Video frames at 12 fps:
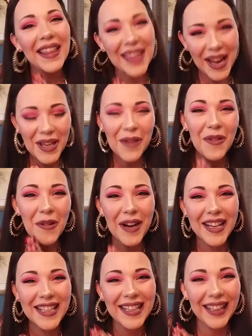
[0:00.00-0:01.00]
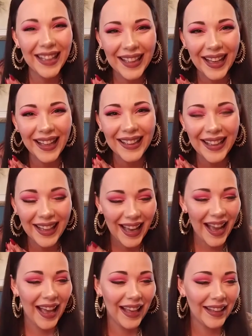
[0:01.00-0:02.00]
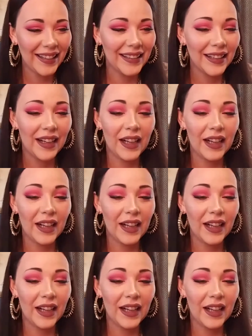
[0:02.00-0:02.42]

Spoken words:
thank you for watching again, and